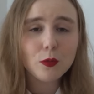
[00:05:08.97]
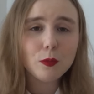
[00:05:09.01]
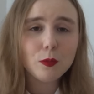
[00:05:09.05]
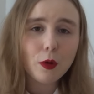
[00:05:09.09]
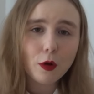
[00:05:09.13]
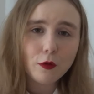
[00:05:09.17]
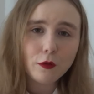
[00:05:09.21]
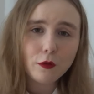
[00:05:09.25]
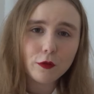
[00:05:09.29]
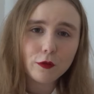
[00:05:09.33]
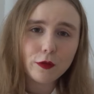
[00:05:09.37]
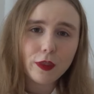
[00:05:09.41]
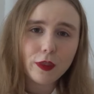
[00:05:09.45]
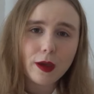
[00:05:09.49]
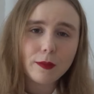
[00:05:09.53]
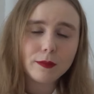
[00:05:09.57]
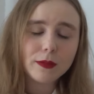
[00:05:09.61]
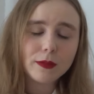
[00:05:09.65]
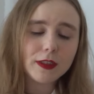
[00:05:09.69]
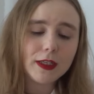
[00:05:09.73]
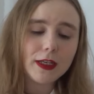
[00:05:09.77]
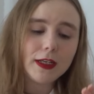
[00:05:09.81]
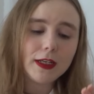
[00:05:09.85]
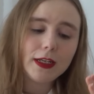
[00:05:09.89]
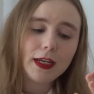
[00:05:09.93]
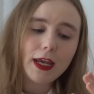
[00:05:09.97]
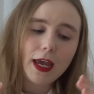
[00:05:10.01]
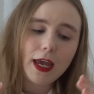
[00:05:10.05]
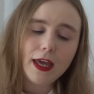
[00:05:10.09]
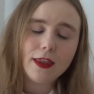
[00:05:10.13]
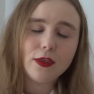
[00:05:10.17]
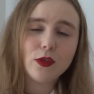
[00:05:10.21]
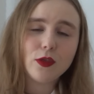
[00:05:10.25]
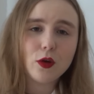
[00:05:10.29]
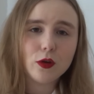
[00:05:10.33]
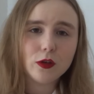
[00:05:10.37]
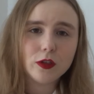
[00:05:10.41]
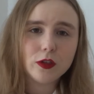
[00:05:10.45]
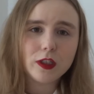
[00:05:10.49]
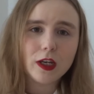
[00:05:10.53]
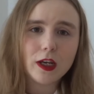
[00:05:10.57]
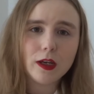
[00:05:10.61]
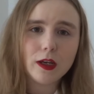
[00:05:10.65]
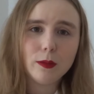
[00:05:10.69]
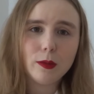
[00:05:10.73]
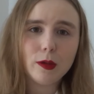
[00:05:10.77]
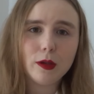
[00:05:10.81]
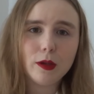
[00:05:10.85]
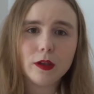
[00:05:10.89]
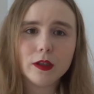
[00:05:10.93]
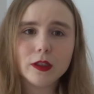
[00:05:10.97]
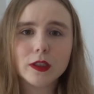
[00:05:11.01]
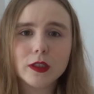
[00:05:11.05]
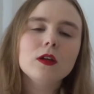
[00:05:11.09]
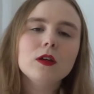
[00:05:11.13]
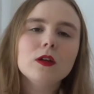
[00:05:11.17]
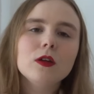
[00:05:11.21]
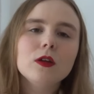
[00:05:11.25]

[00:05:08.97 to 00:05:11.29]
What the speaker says: both of them standing at those tables,